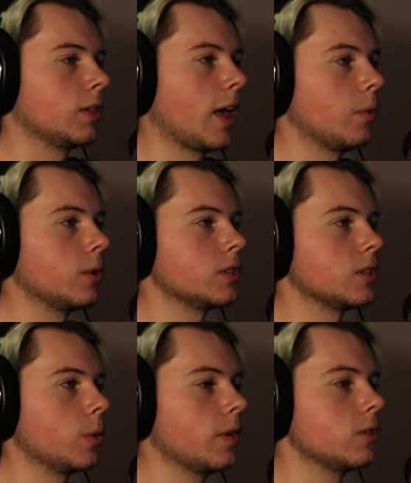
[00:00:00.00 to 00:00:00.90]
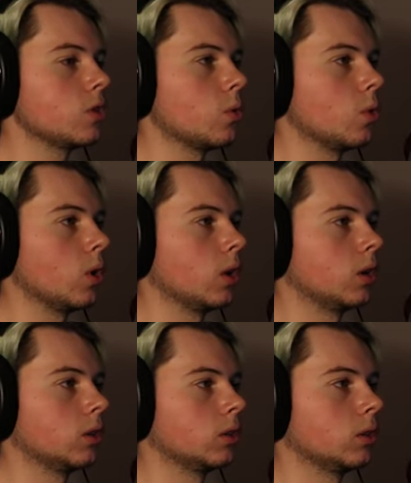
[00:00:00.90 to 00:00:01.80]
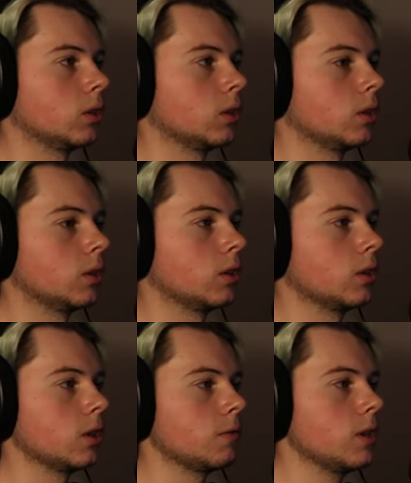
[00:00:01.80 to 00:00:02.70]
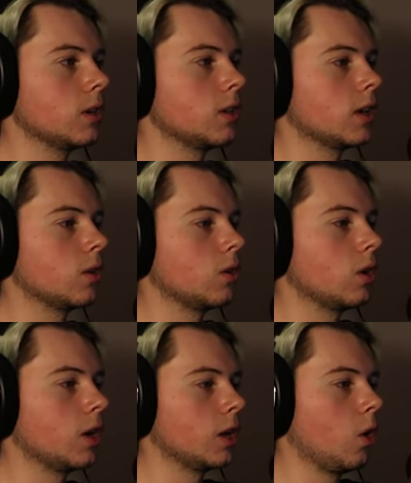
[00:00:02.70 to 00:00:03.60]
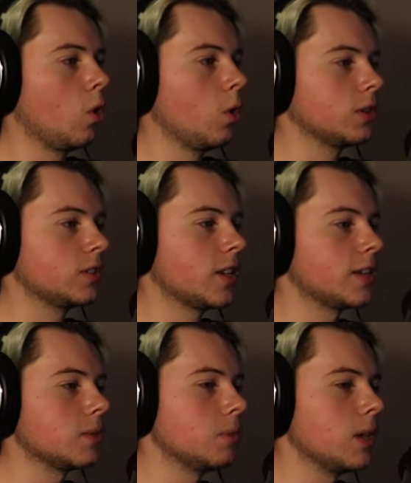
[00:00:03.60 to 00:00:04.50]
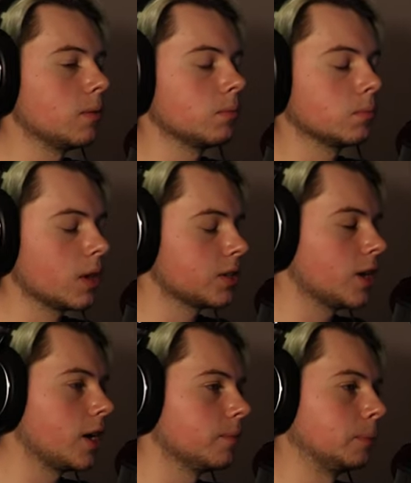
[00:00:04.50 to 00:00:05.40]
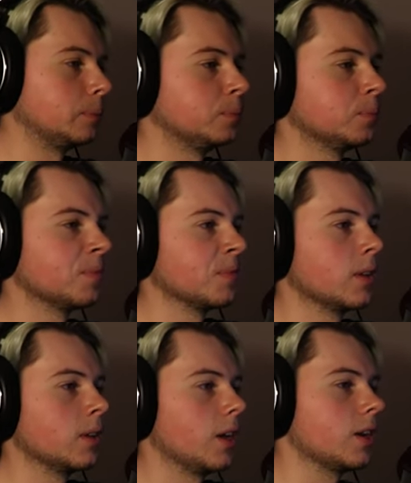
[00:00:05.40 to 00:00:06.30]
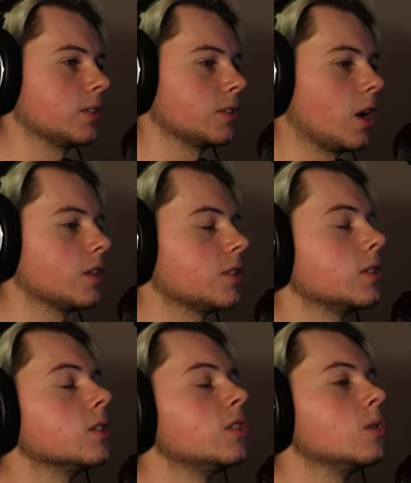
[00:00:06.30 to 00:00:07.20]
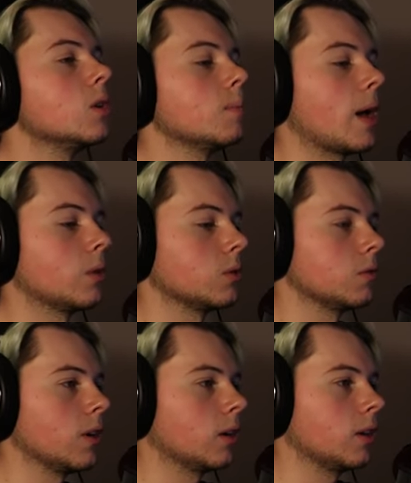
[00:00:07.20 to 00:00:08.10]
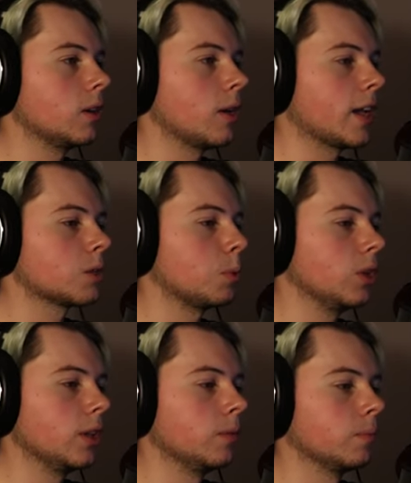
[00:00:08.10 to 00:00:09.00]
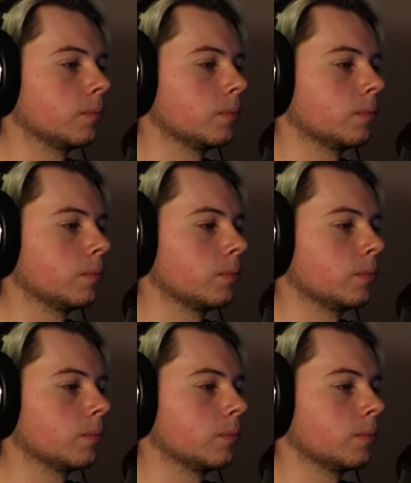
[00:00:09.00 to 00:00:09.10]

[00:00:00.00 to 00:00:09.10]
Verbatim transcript: That one is in the way of the door. If he could get a, a, a sent to me, guess not. I'll just I'll just juke him out very expertly.